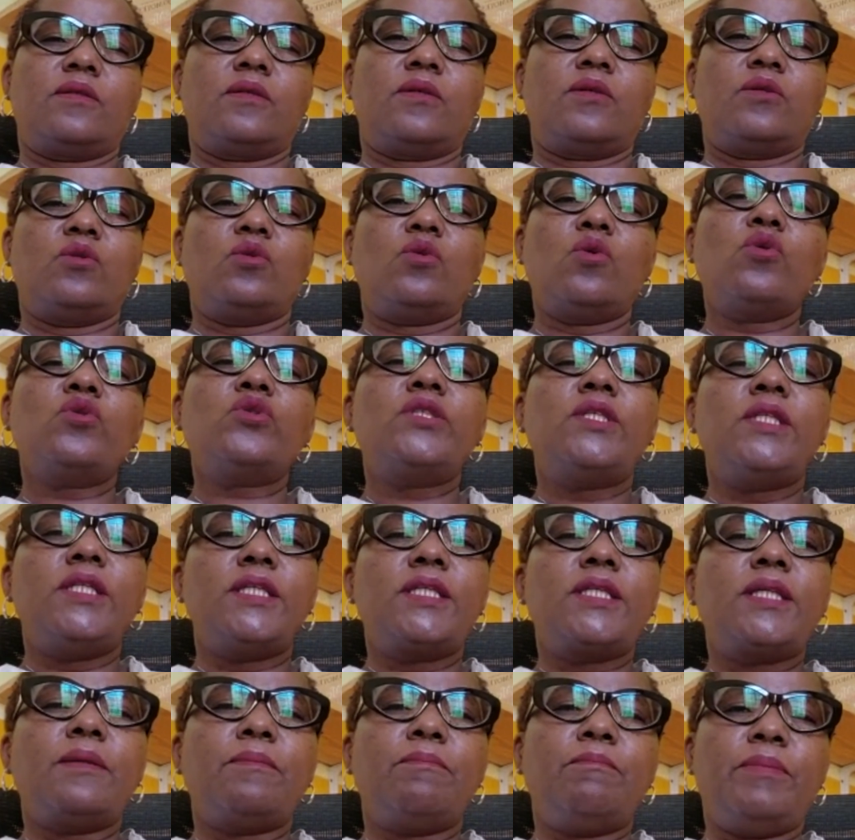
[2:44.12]
Those
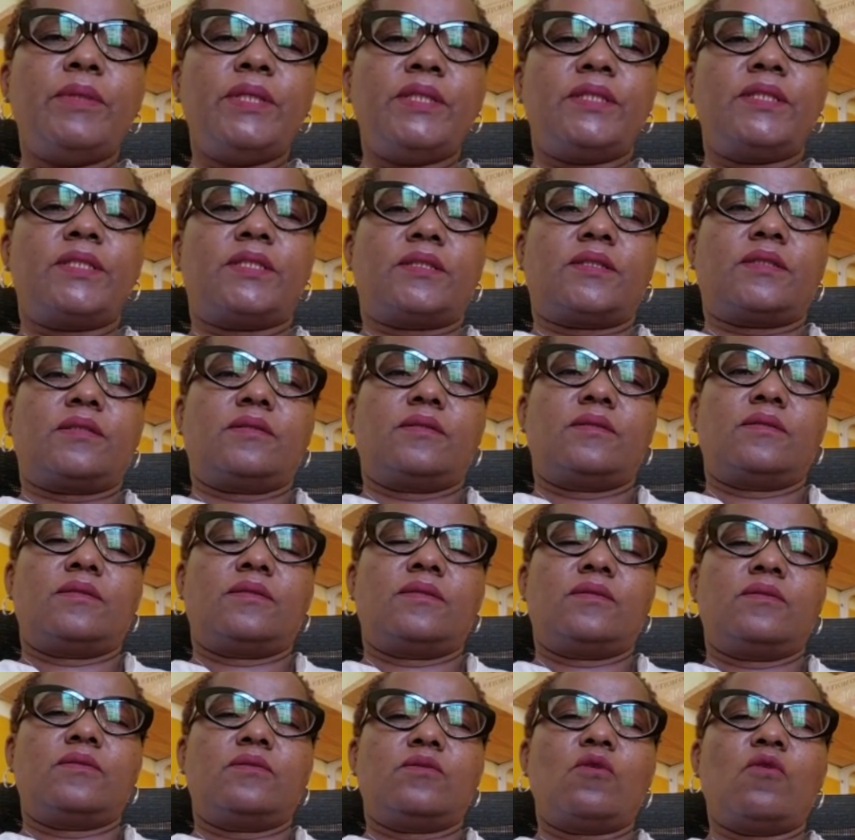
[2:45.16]
little bits
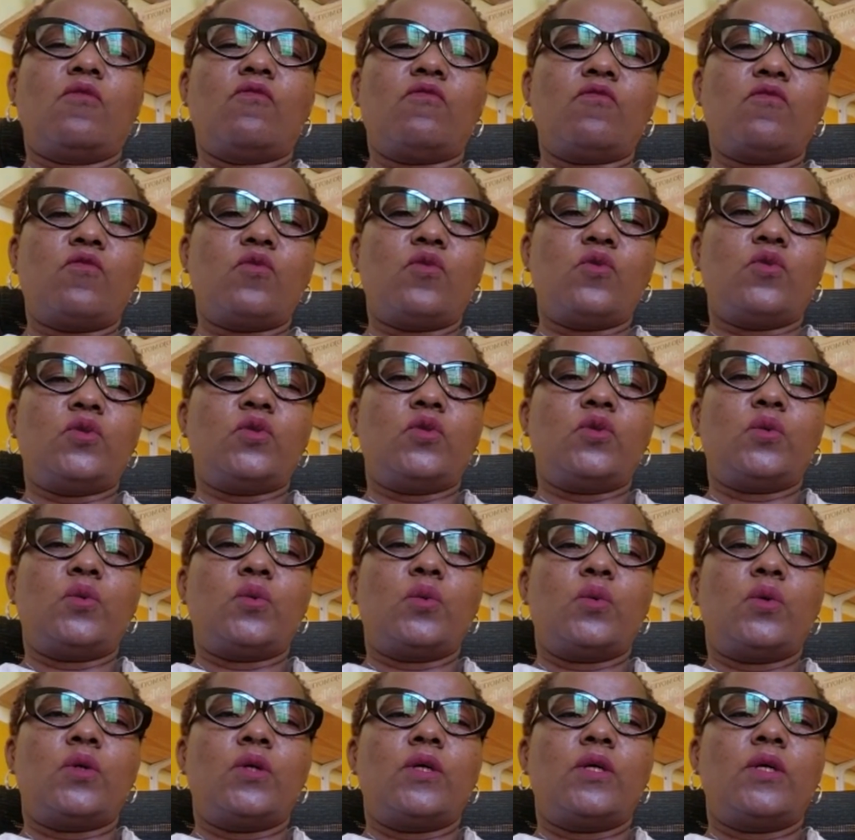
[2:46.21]
of good,
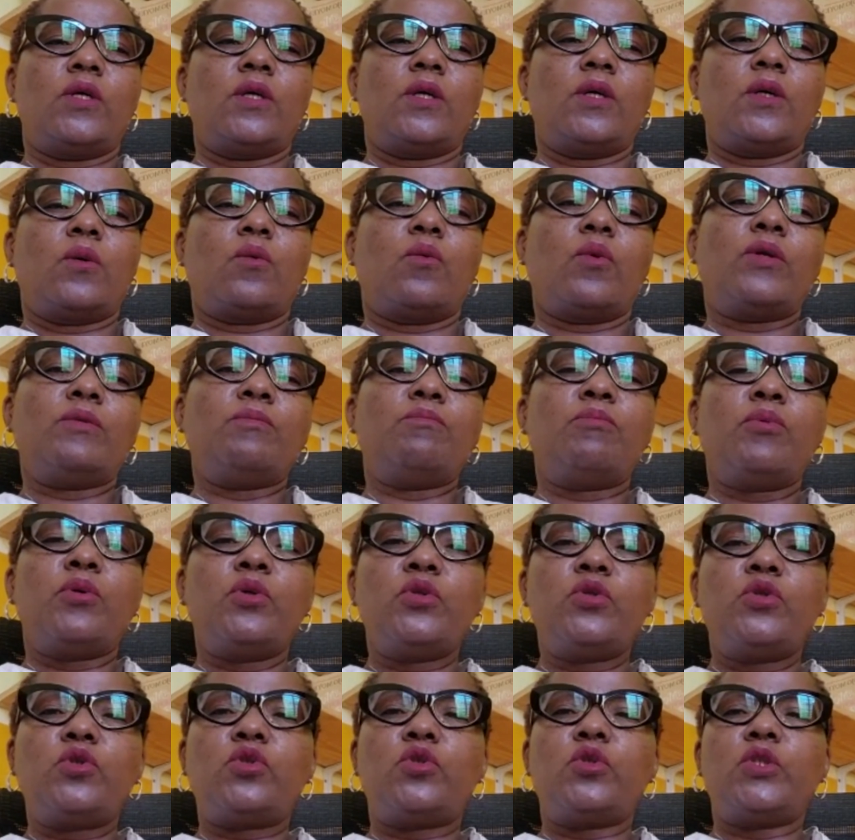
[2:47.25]
when
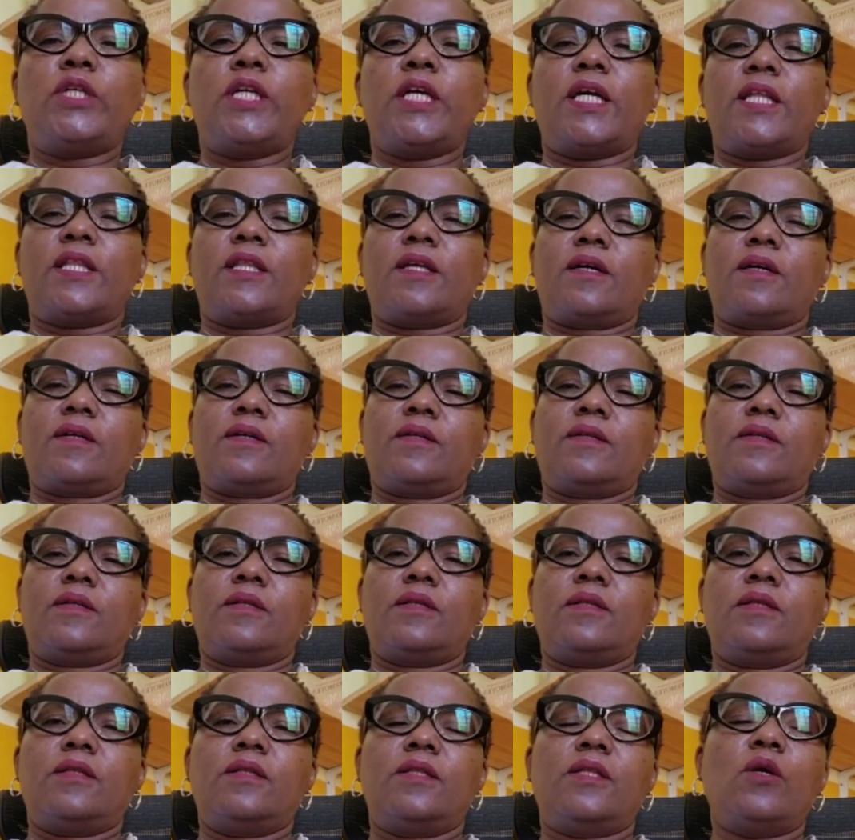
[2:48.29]
put together,
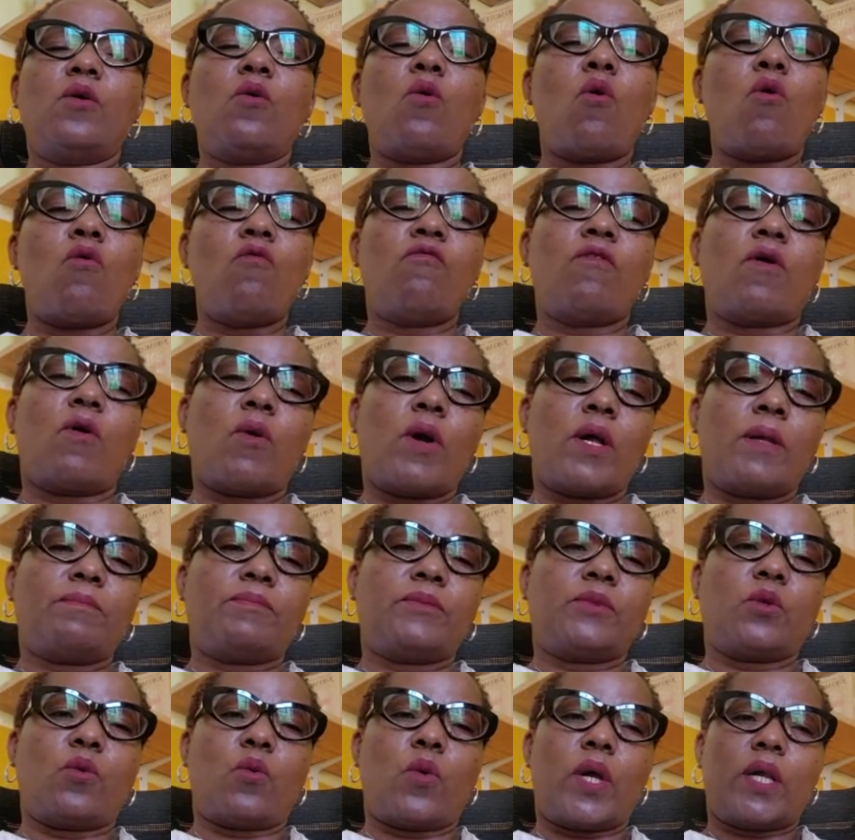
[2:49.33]
they overwhelm
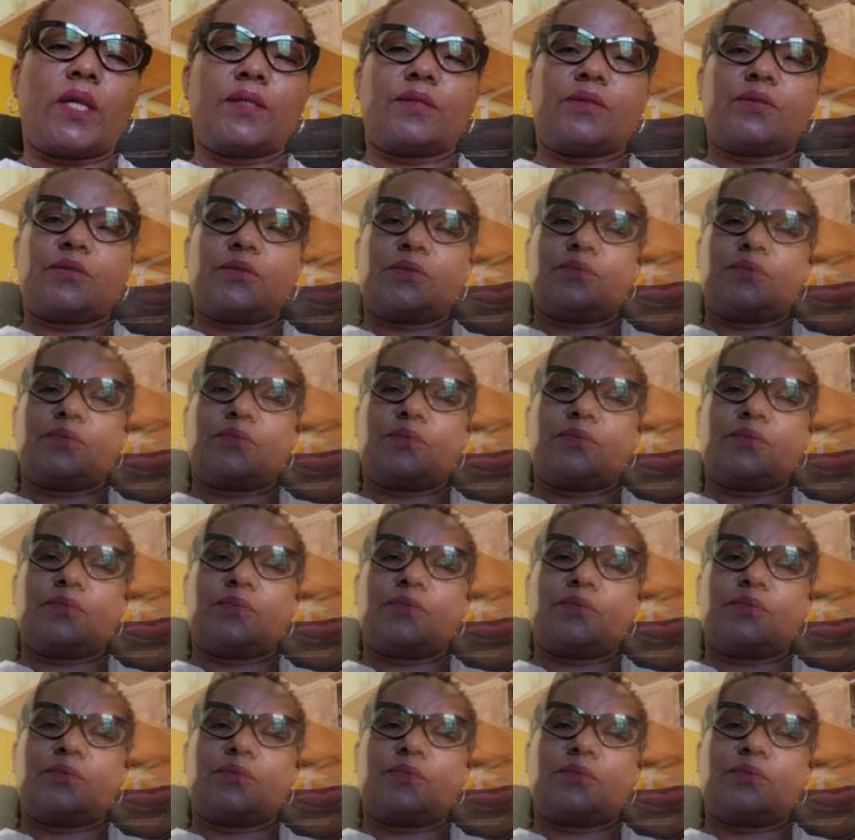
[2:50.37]
the world.